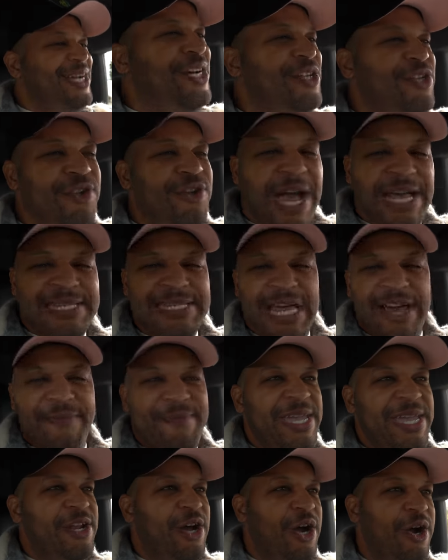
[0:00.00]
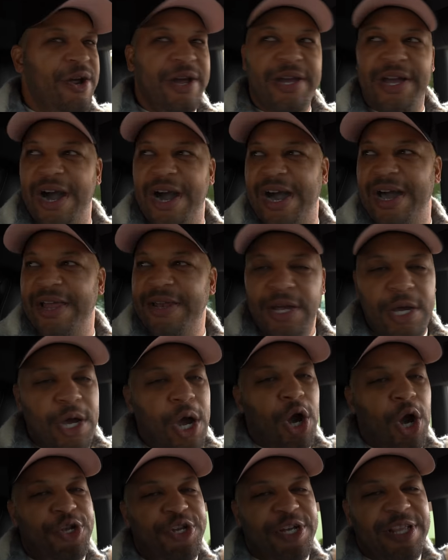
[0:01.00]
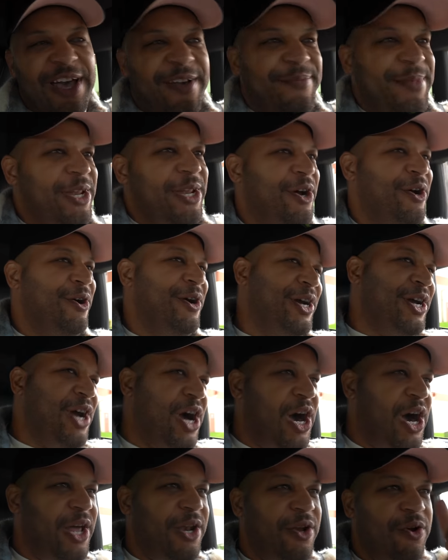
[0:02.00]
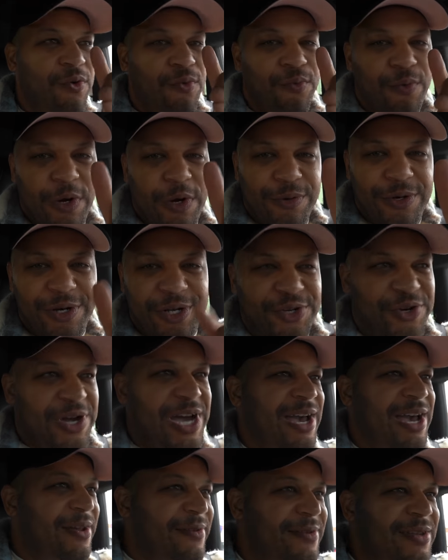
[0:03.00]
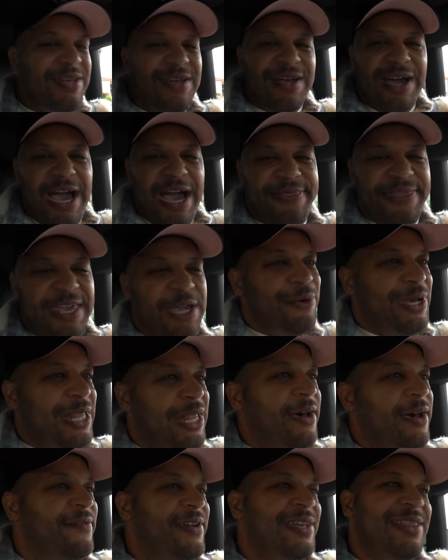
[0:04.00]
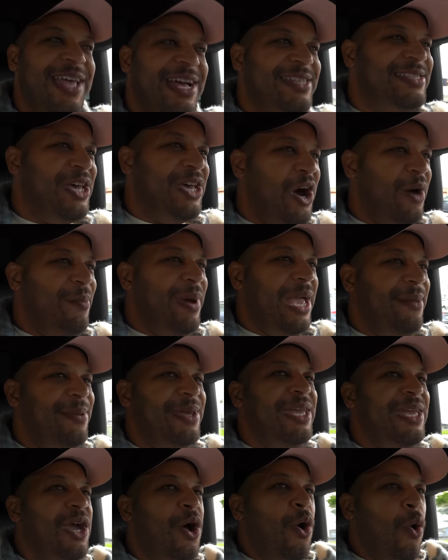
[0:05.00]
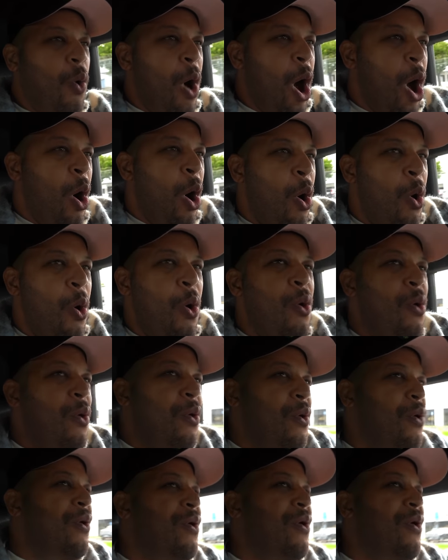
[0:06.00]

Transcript: Do you guys love me in a Huracan? Or do you love me in a Huracan? Rear wheel drive. I think we love it. Let's go, baby. Woo!